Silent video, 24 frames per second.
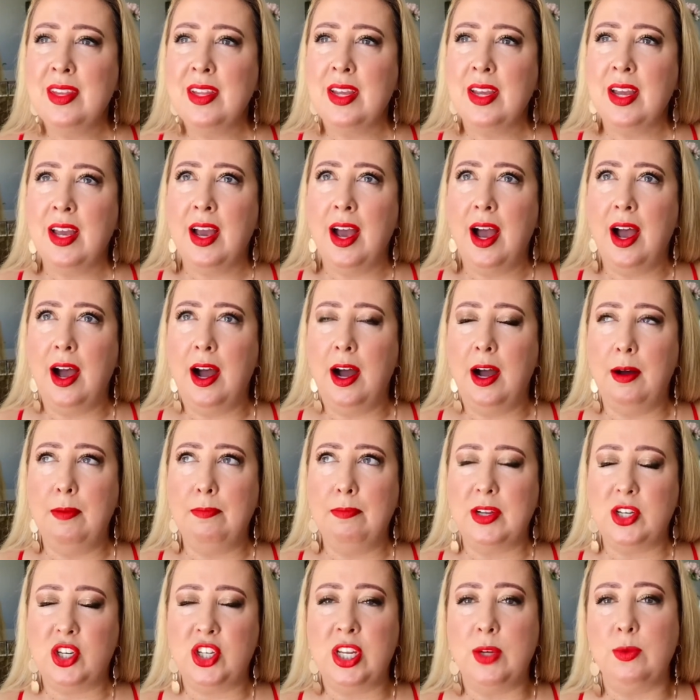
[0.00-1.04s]
But
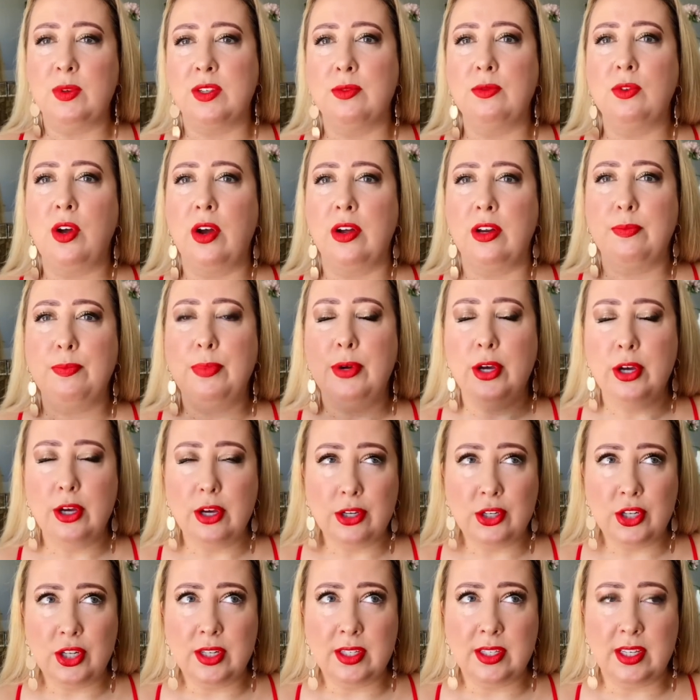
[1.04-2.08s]
she wasn't going to
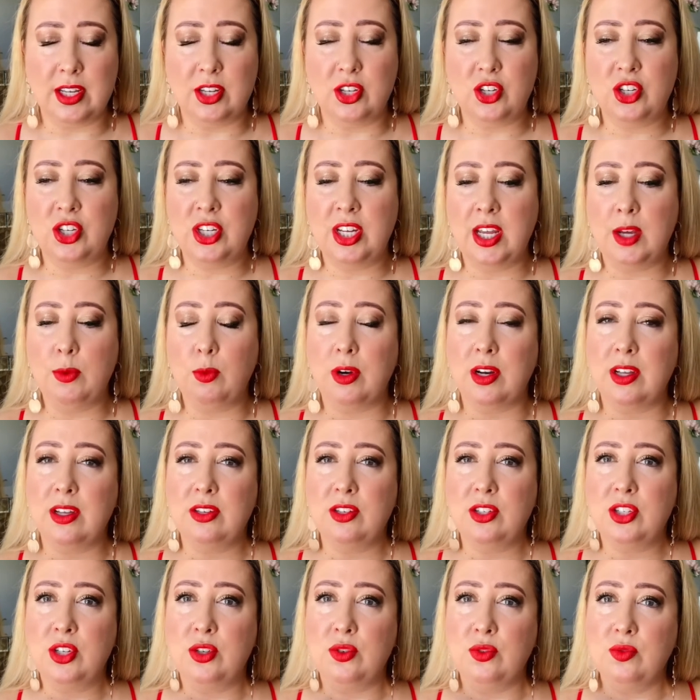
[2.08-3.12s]
purchase it. She wanted
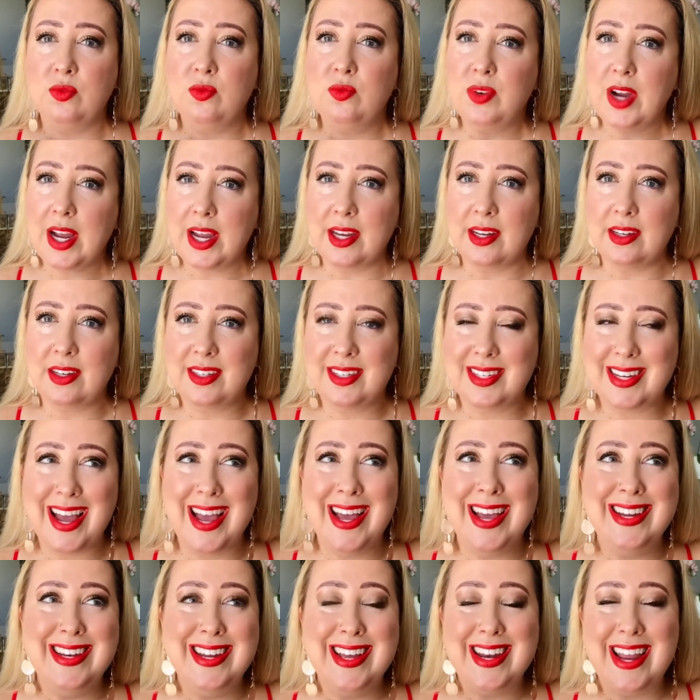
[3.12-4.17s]
to rent,
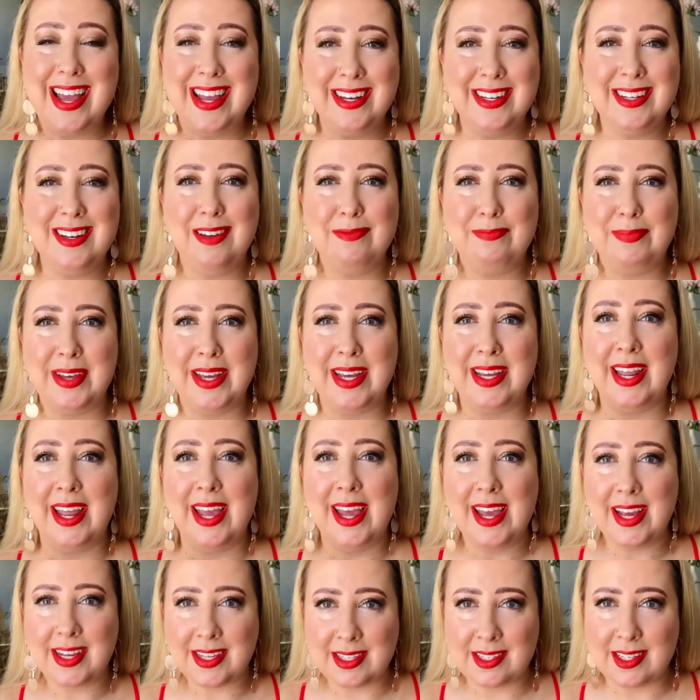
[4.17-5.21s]
and it ended up being an
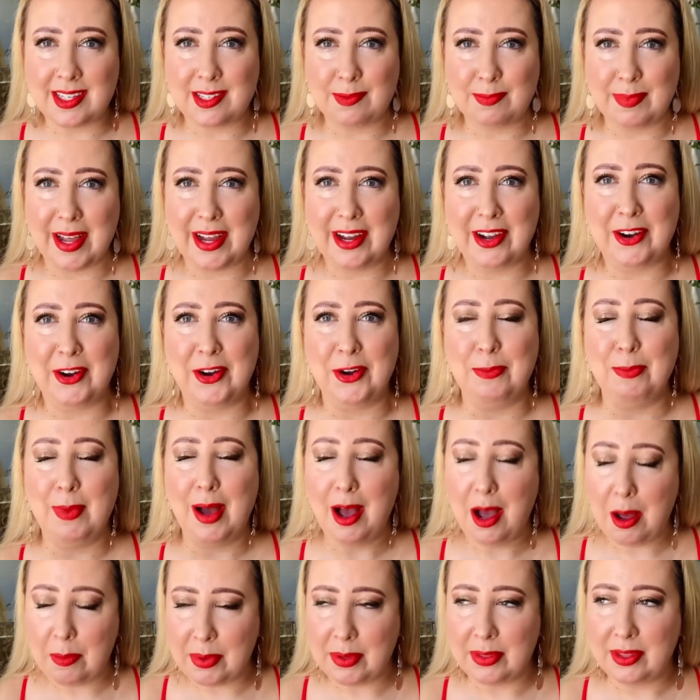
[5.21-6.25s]
ex-display home
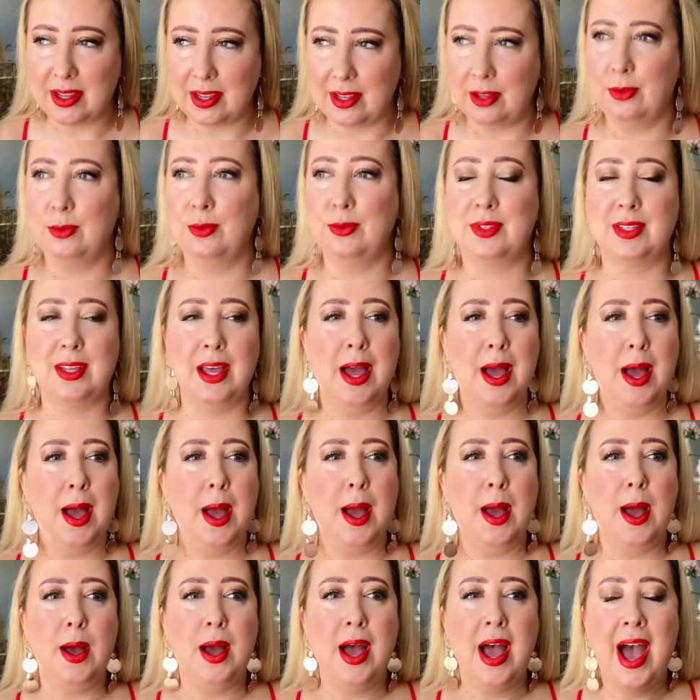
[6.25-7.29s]
up in the hills,
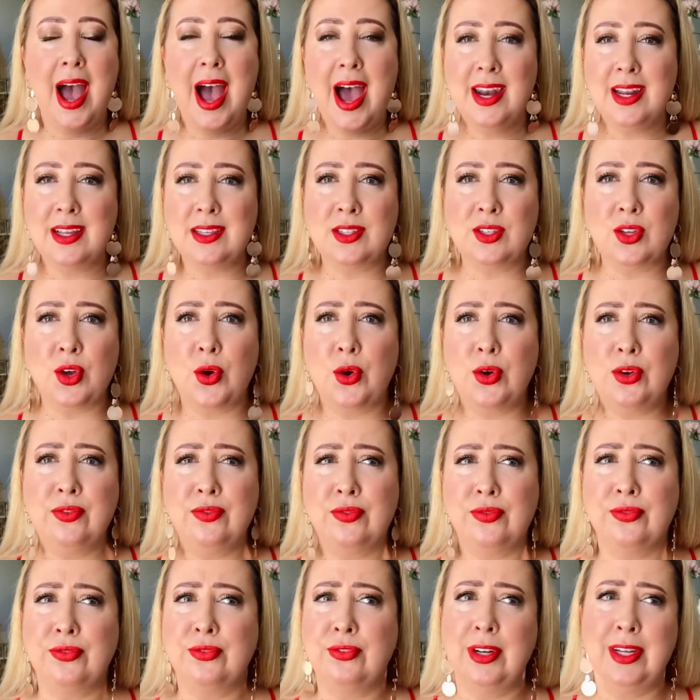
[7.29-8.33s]
had its own
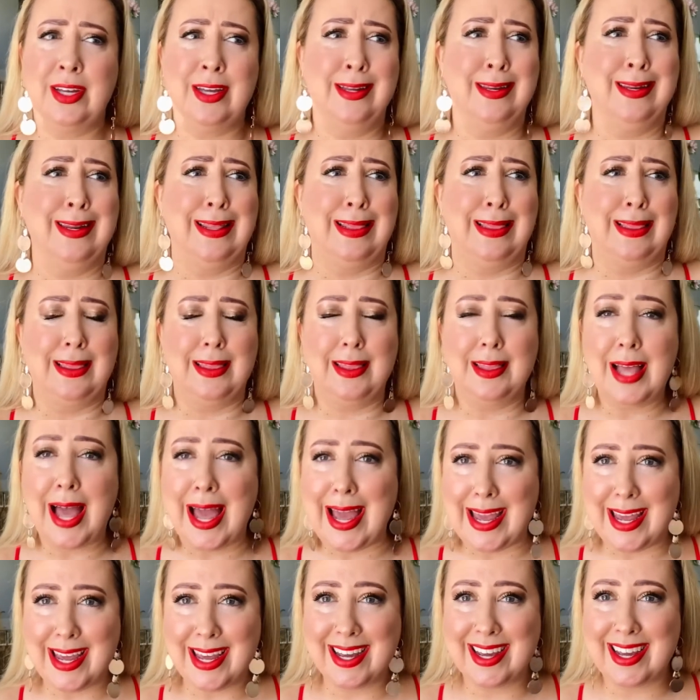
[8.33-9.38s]
freaking
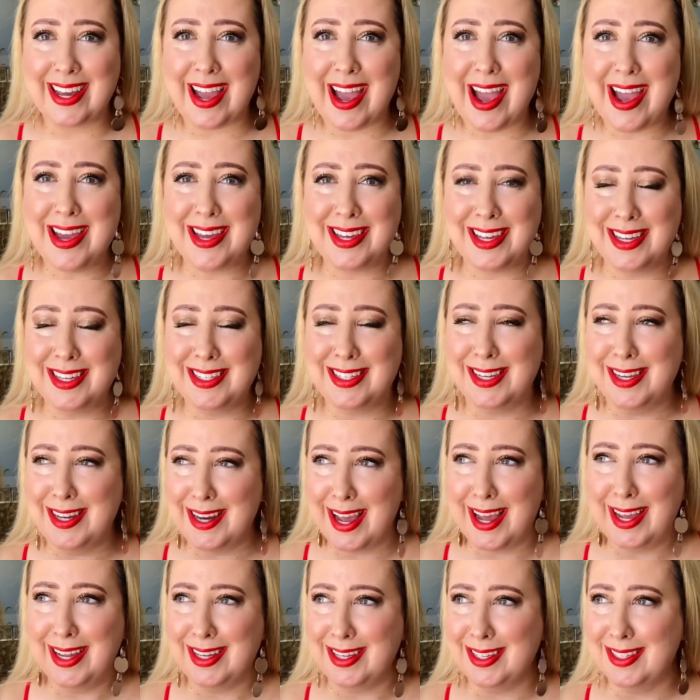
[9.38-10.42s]
lake, acres and
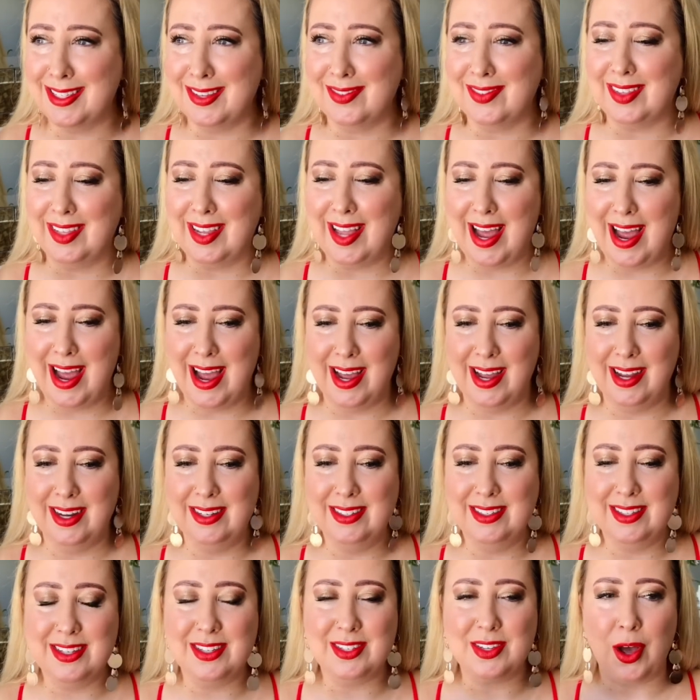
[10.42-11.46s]
acres of
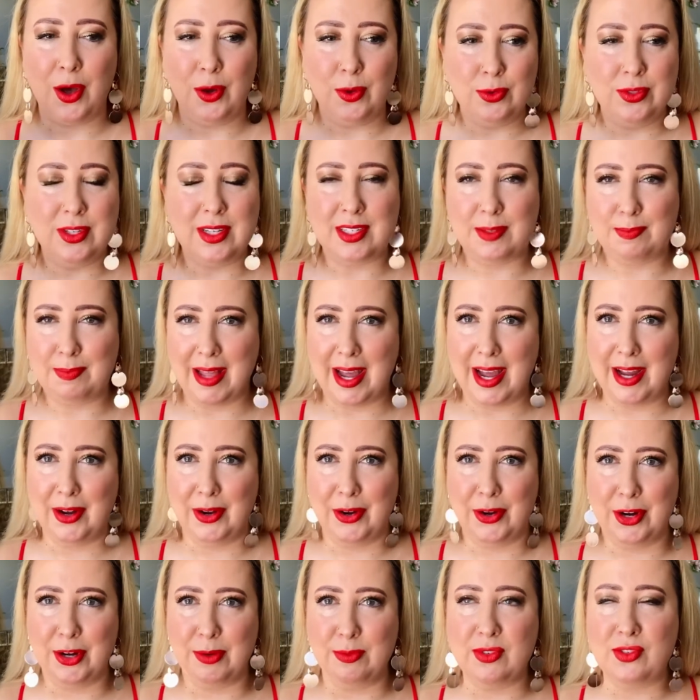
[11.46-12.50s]
land, this old display
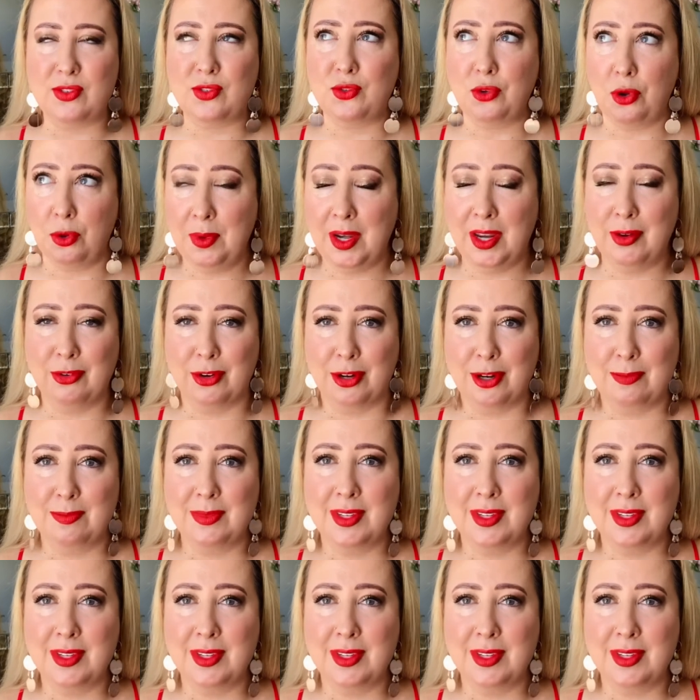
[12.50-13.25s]
home with so many rooms,